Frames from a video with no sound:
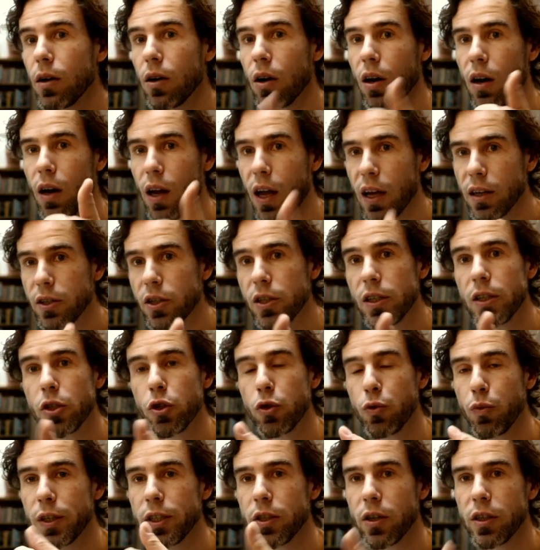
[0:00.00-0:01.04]

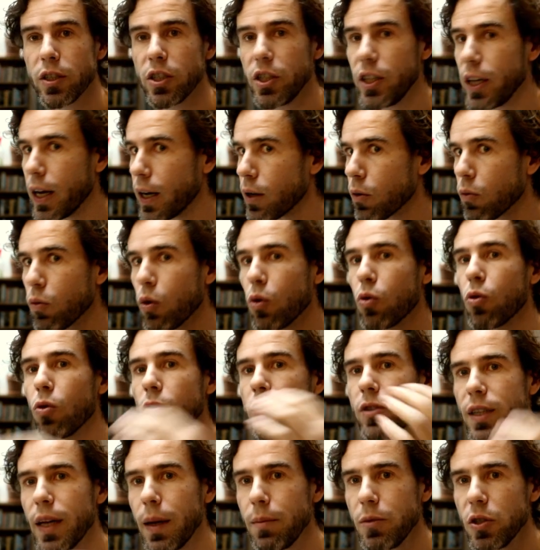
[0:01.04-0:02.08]
Classes, which are general
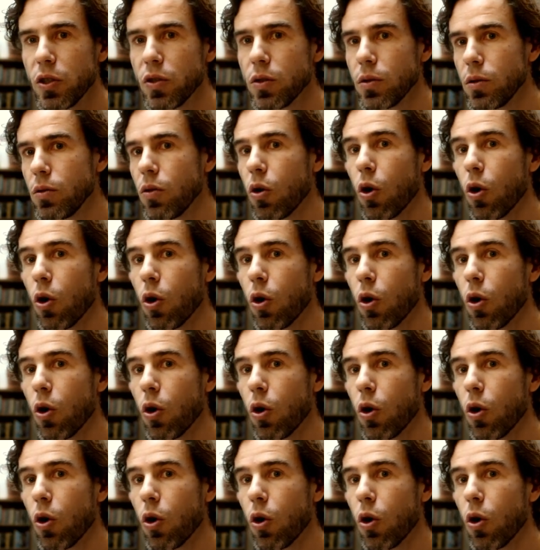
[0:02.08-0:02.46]
concepts.